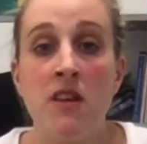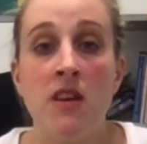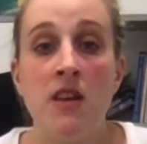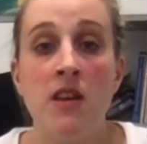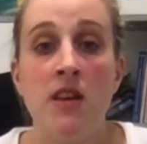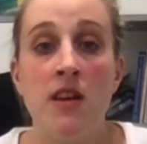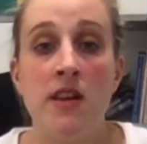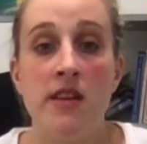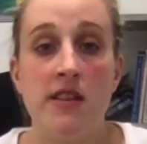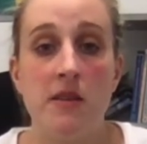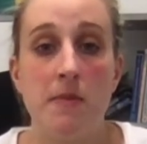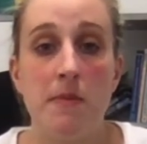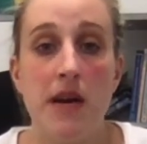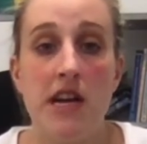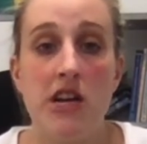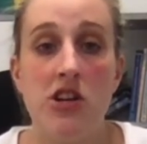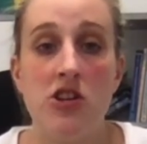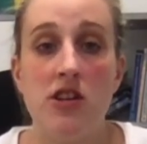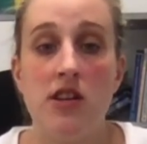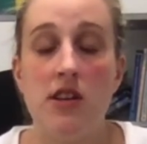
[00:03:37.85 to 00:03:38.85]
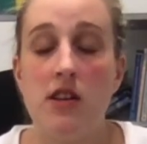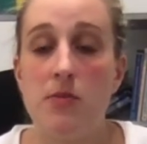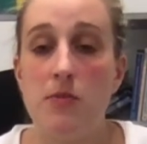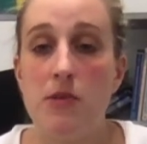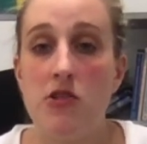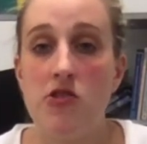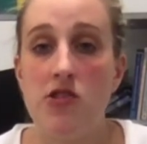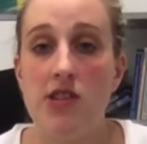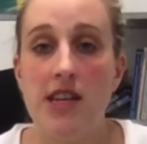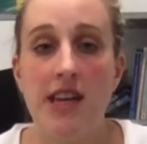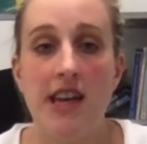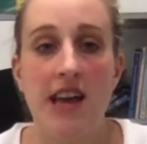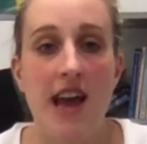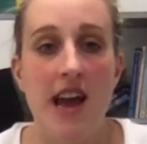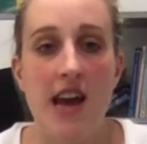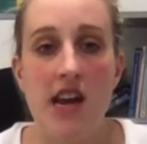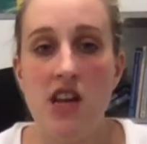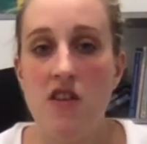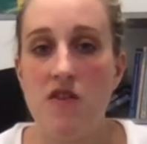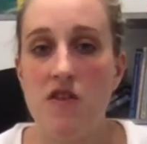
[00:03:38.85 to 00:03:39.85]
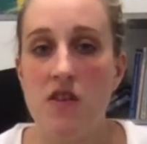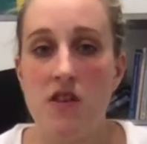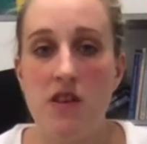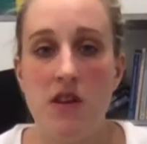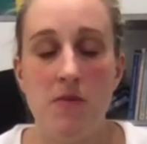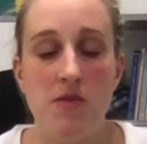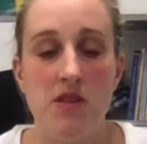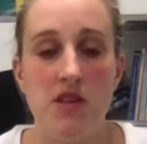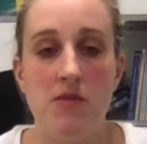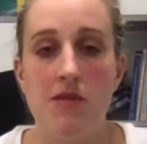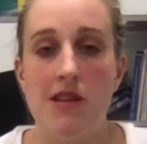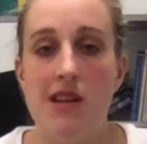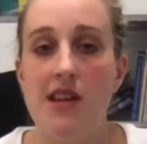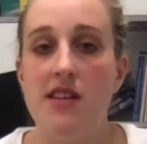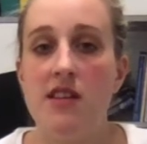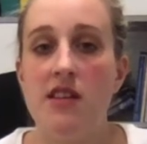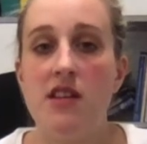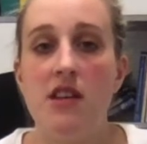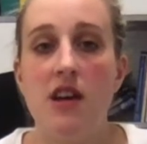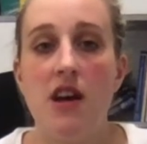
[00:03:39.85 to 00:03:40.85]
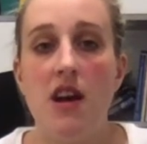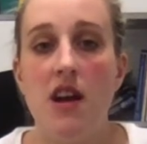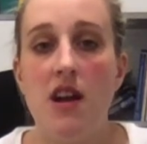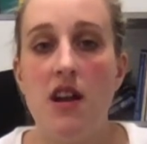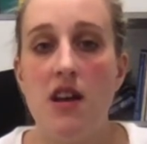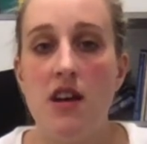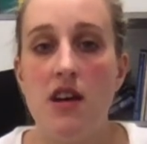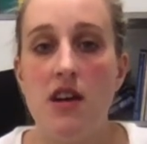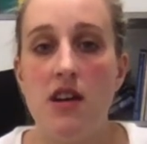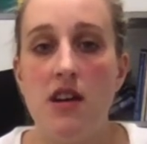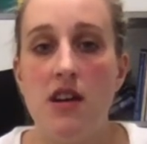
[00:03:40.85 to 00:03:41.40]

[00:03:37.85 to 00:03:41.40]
Is the patient experiencing any of the symptoms listed earlier,